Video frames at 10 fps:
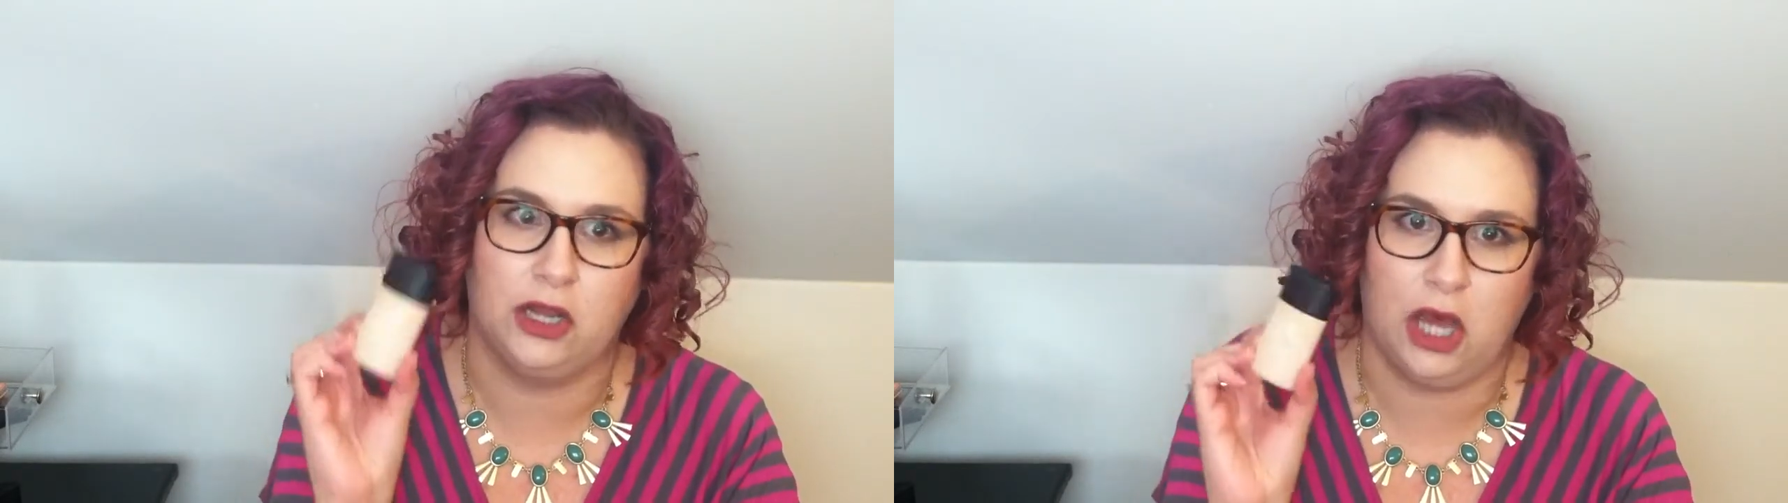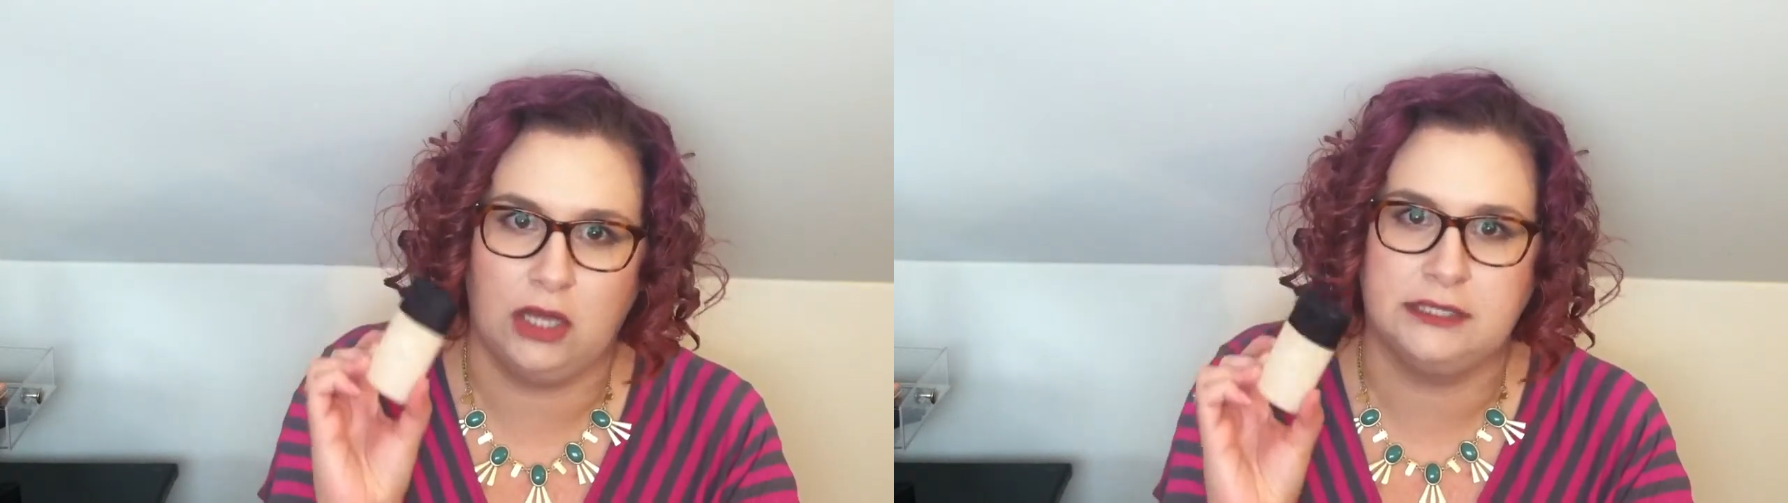a
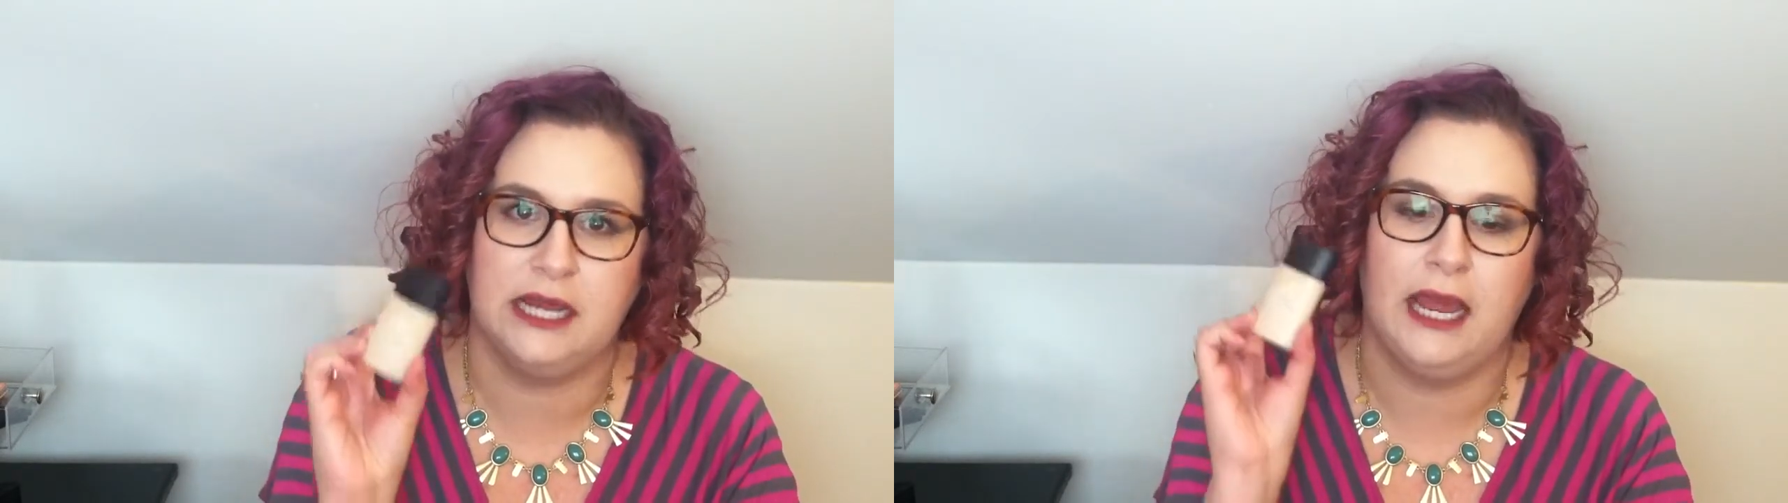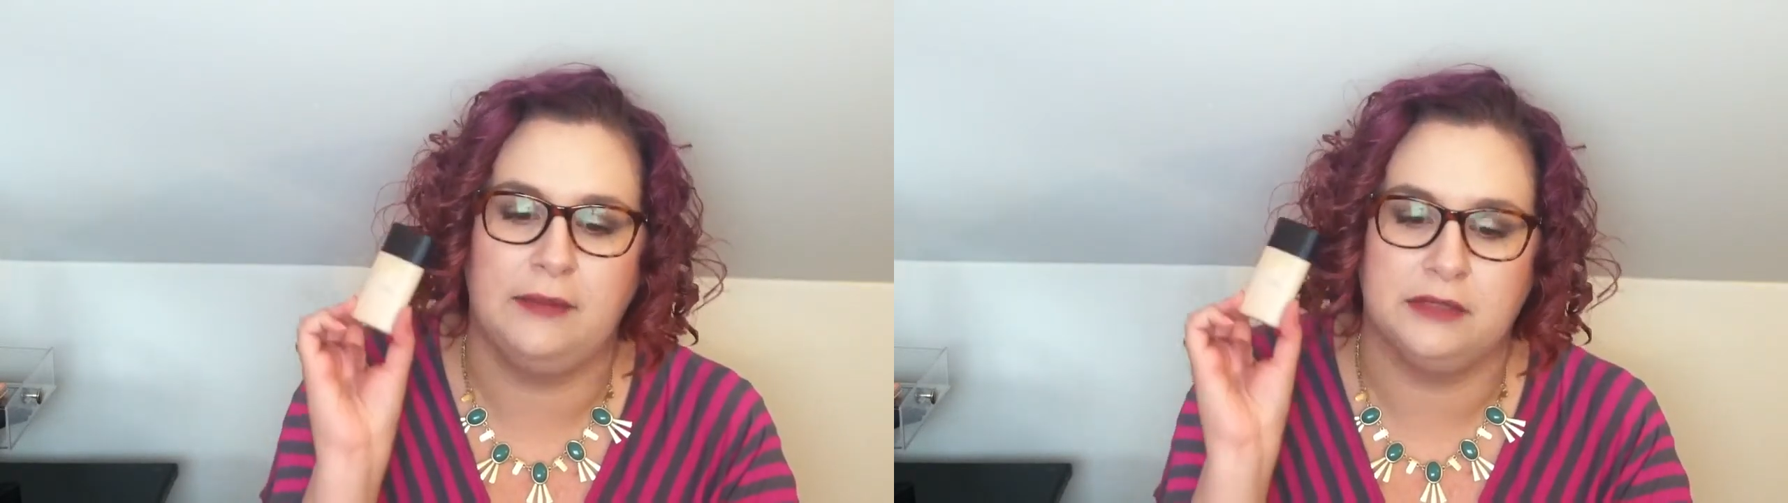long
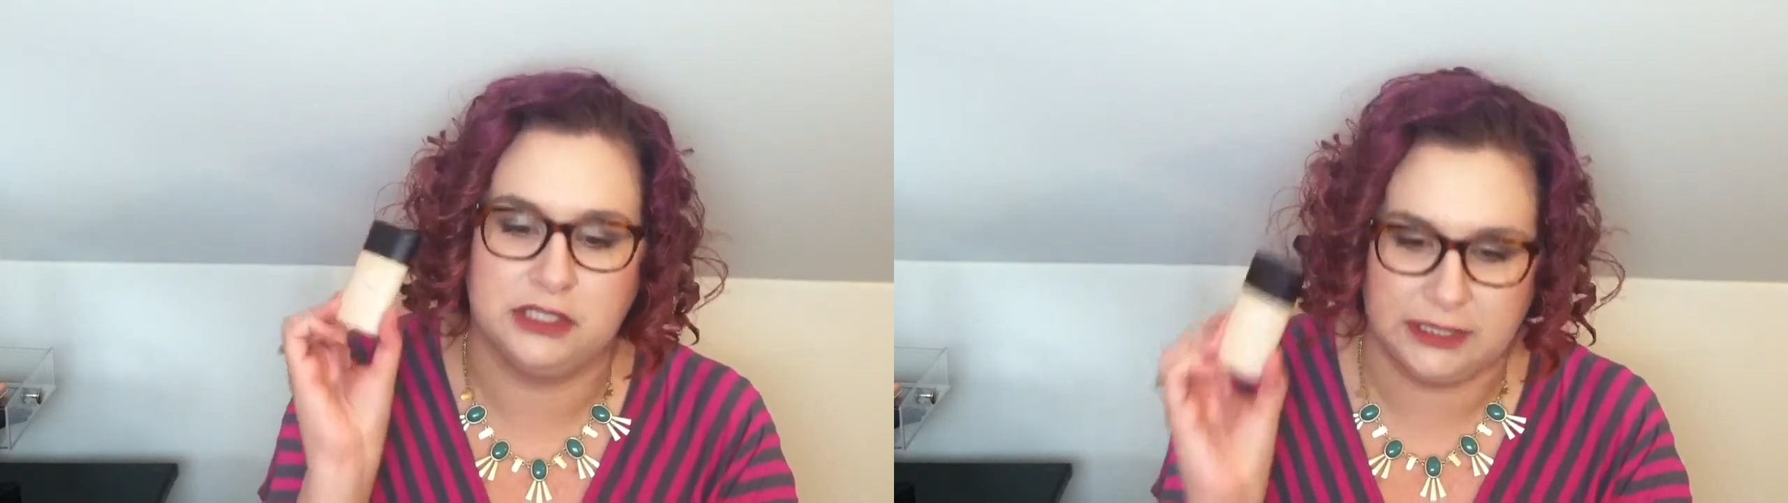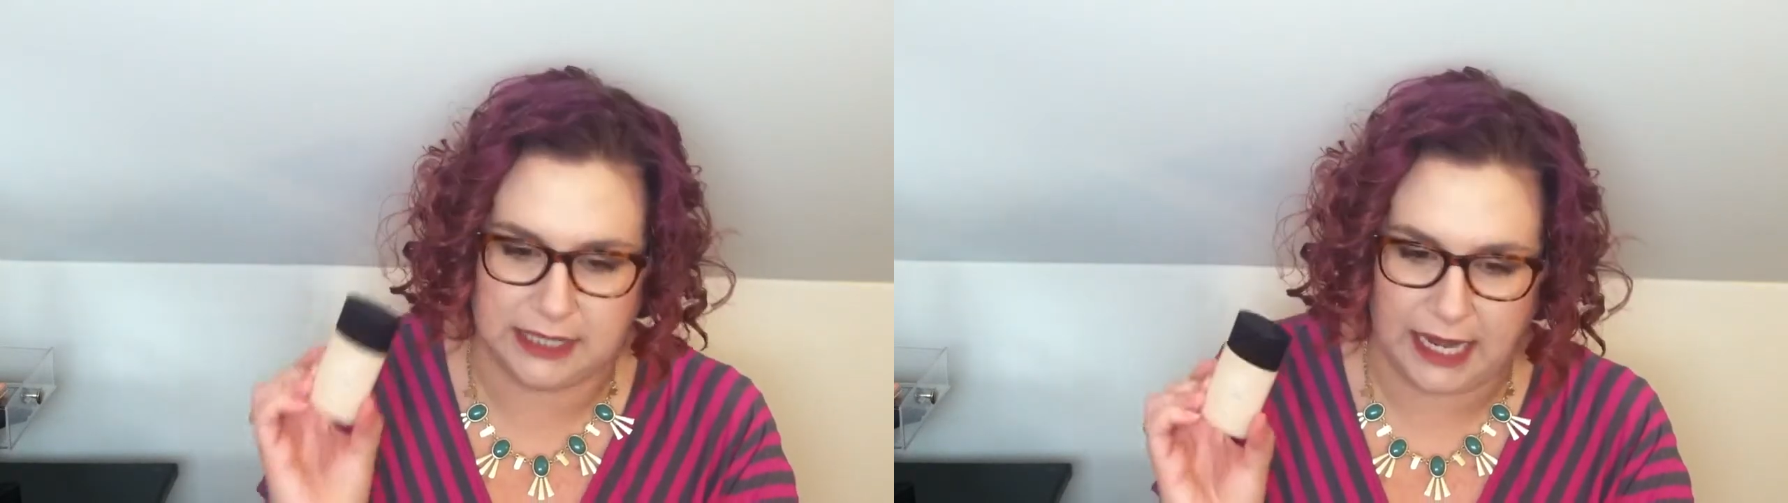time
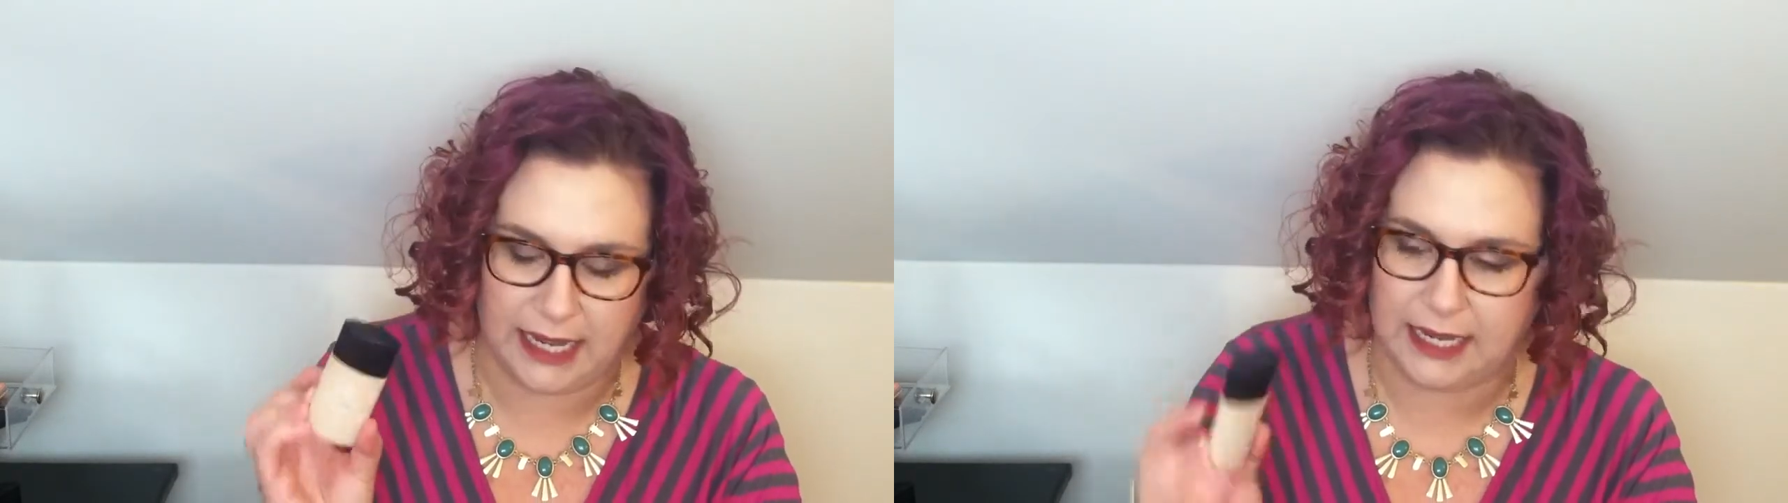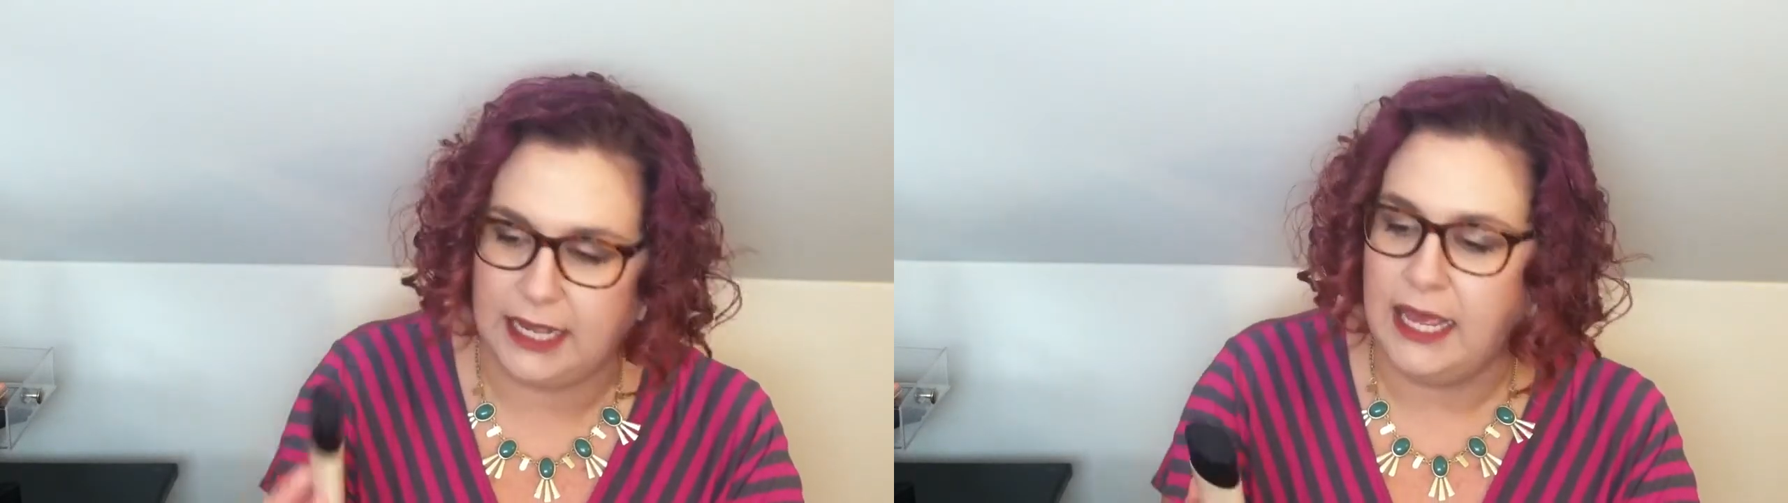
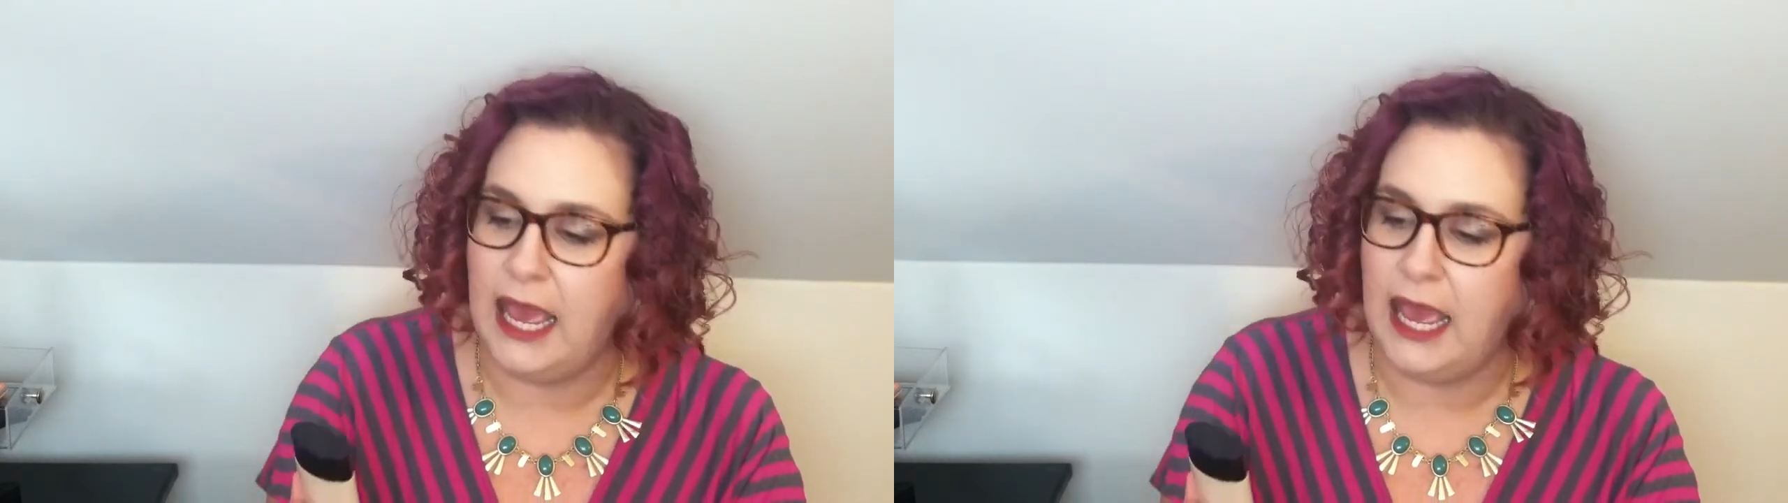today,